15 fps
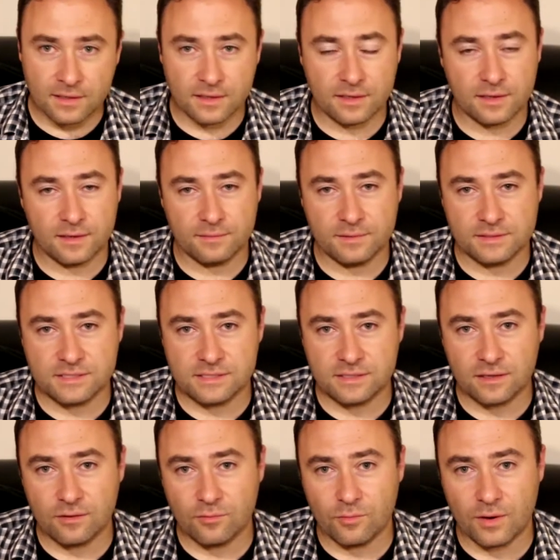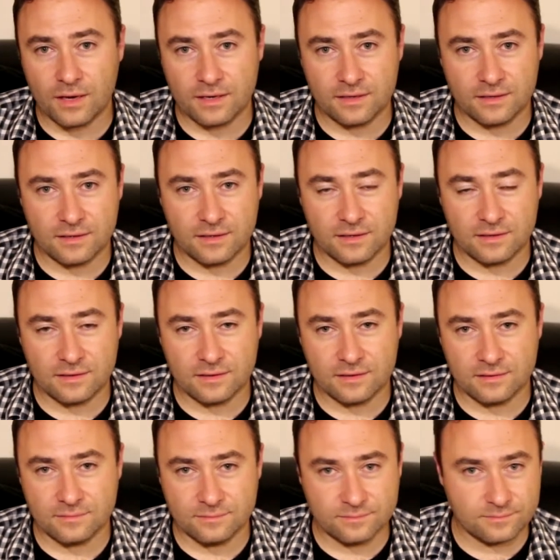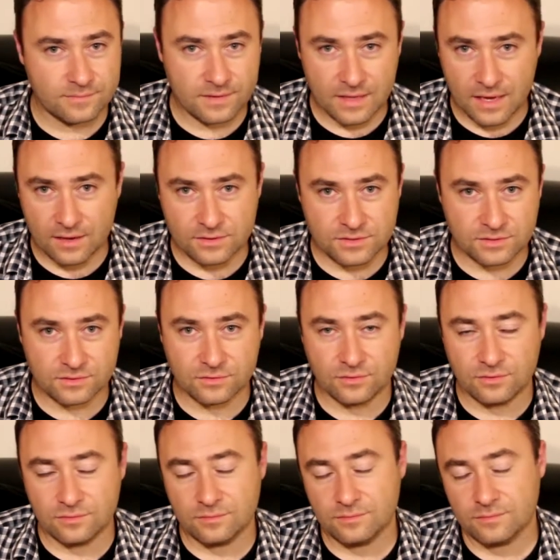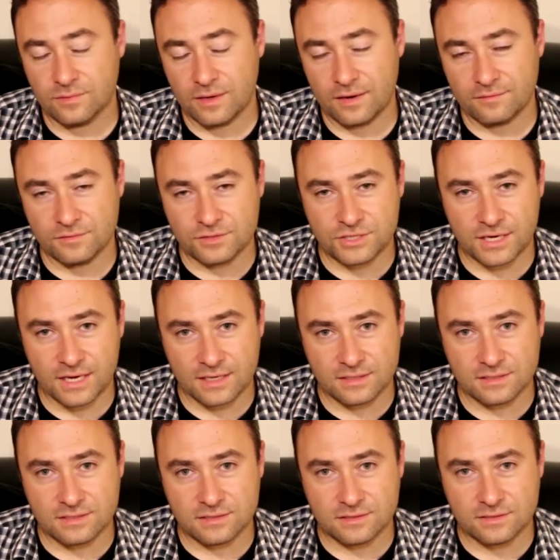it's still one in a 1,000 or whatever chance.